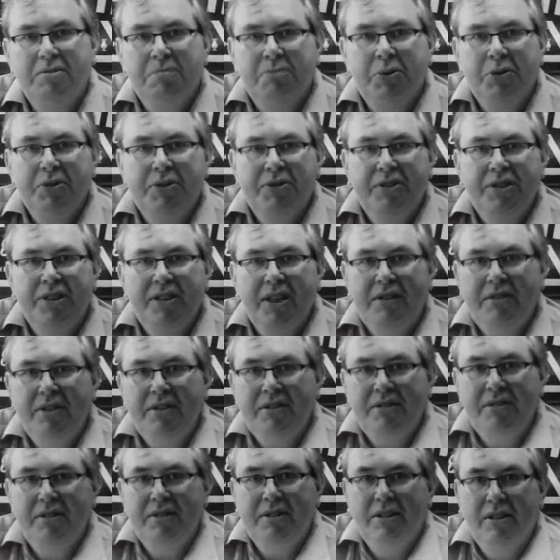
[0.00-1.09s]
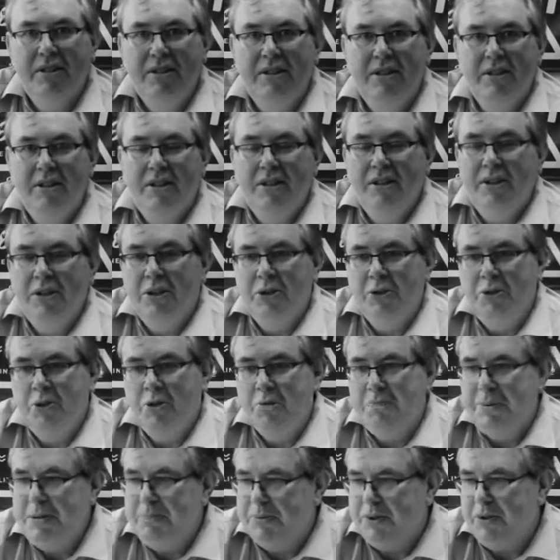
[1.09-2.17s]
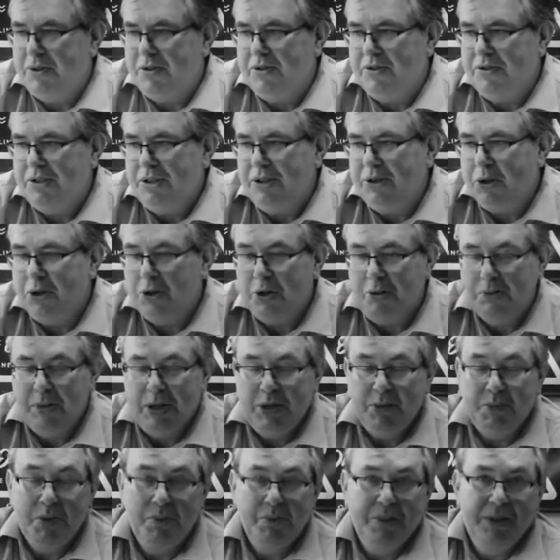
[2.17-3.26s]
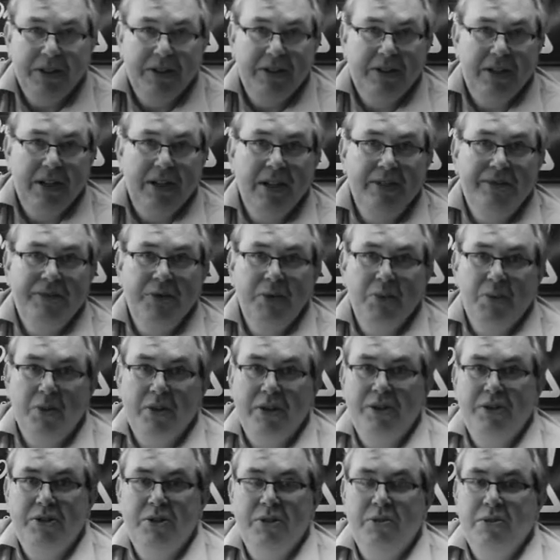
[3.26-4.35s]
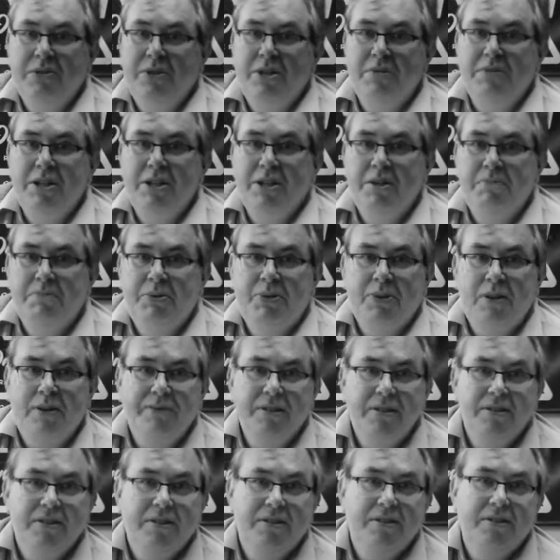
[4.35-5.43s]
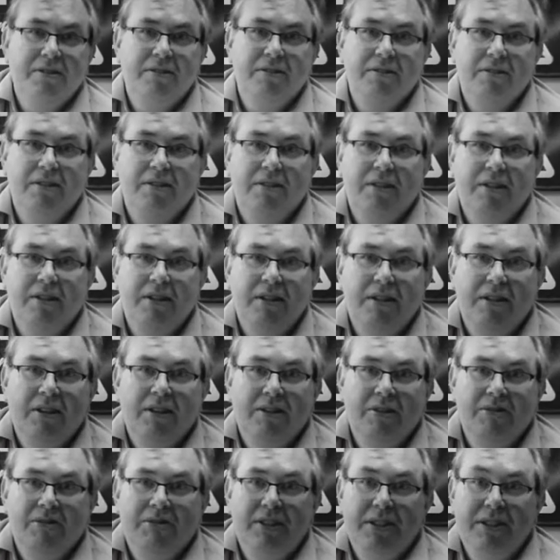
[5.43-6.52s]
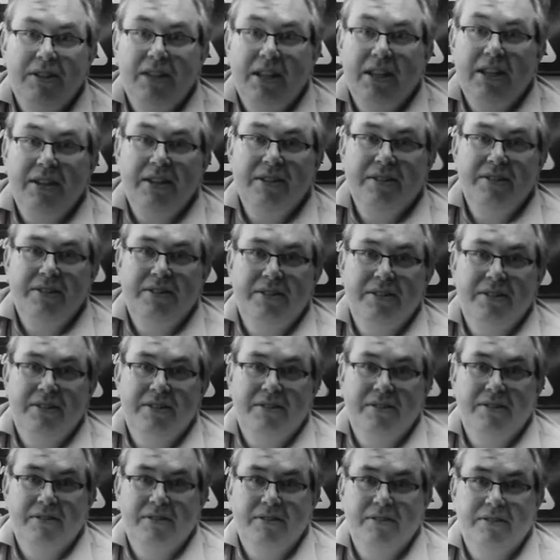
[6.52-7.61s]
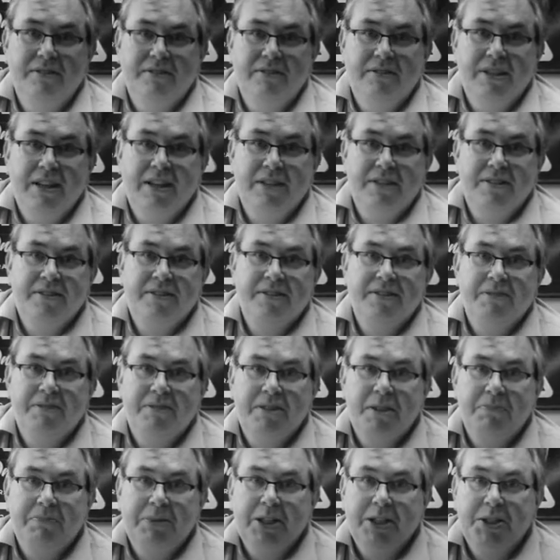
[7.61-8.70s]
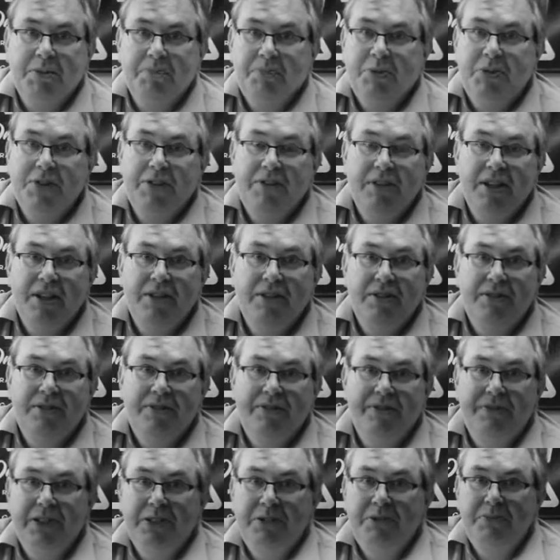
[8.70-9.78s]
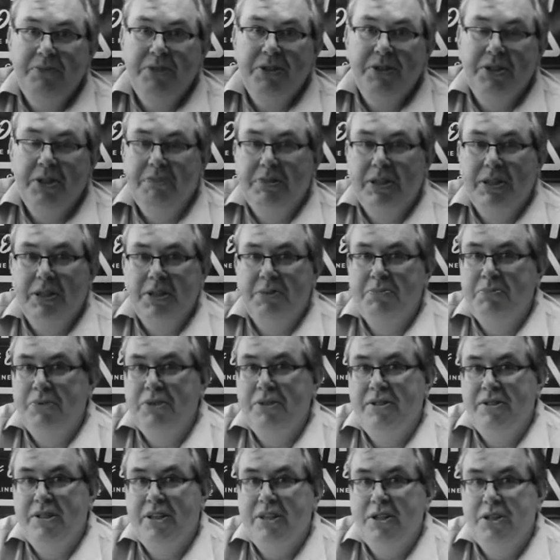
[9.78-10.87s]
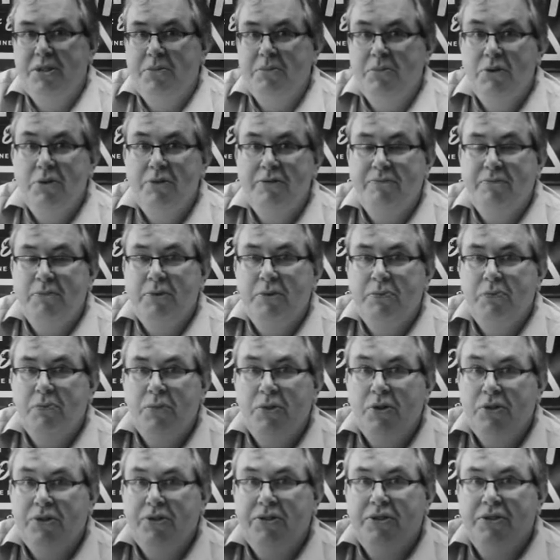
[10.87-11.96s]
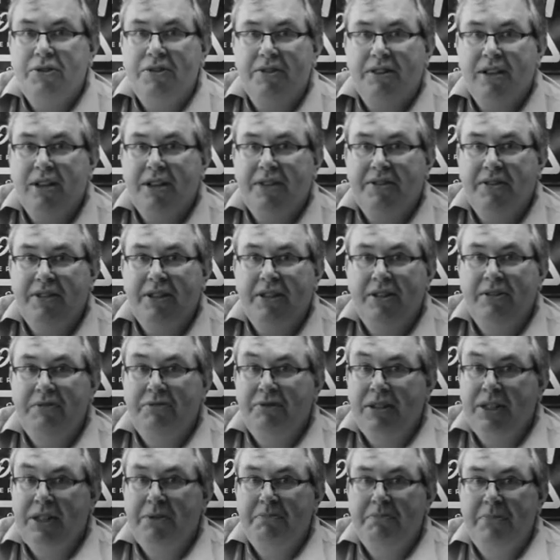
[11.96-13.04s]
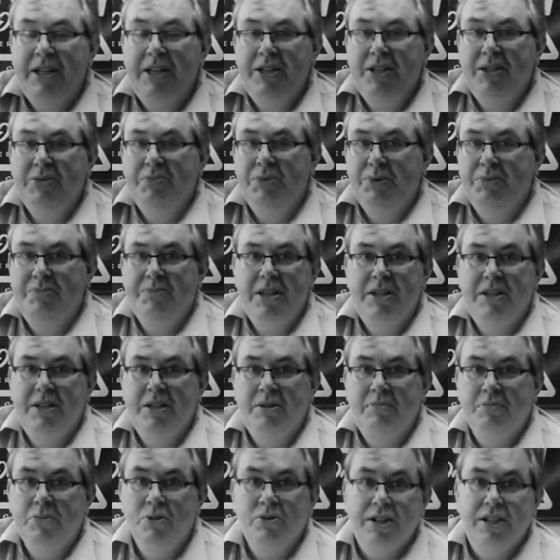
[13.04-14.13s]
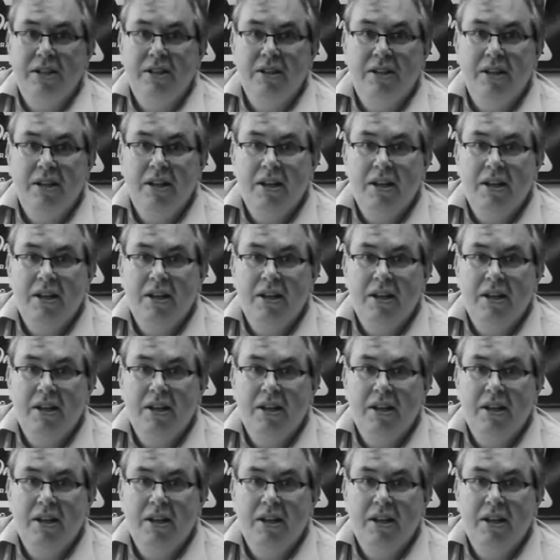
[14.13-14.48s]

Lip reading: put together, Cubby Broccoli, always one with an eye for what is going to make a profit, realised that the blaxploitation films and the blaxploitation movement was gathering real pace and was making money,